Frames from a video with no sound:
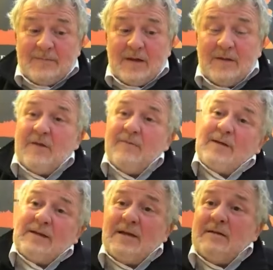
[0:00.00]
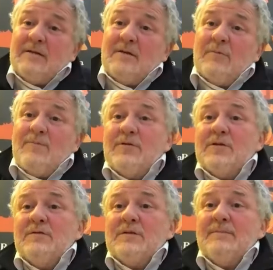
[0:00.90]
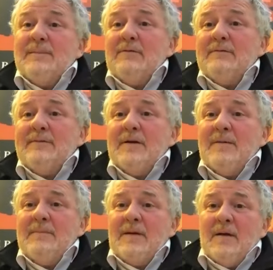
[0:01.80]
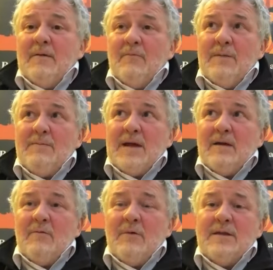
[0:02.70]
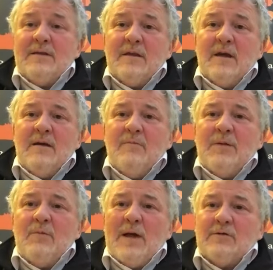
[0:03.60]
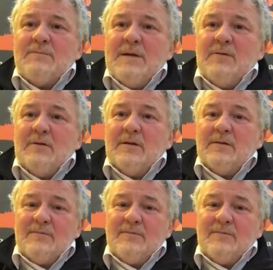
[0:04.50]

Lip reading: And the Caerphilly that we produce at Belton Farm, we make with Welsh milk.